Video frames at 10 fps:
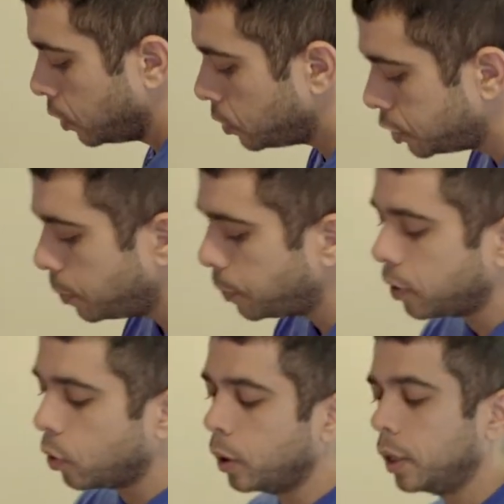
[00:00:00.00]
you should be
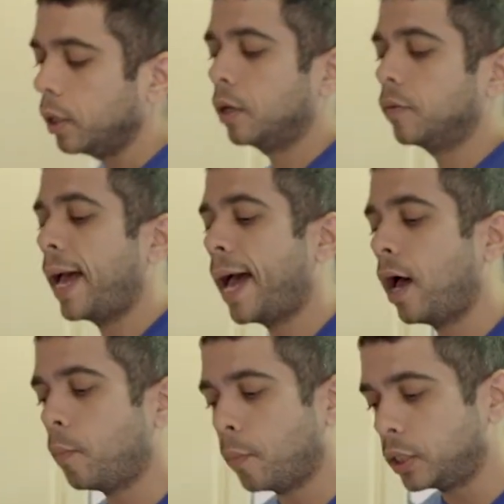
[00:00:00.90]
aware of
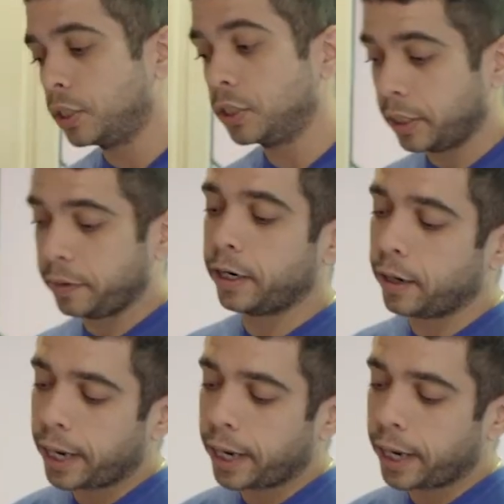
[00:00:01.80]
how much is in there,